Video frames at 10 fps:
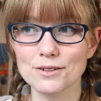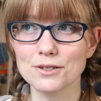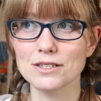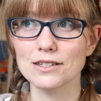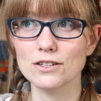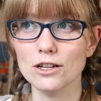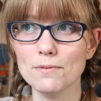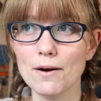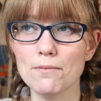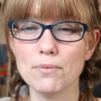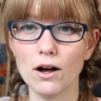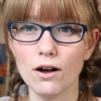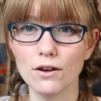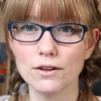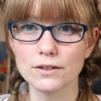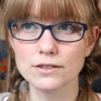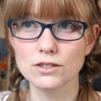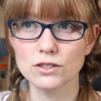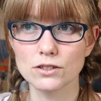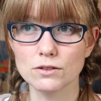It's all about
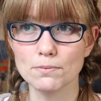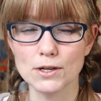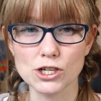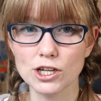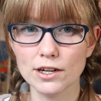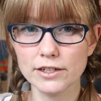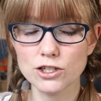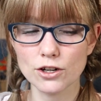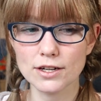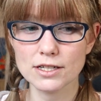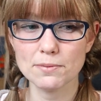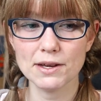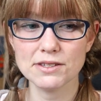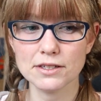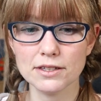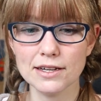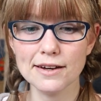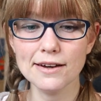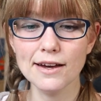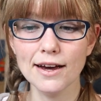Paul's missionary journeys,
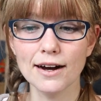basically.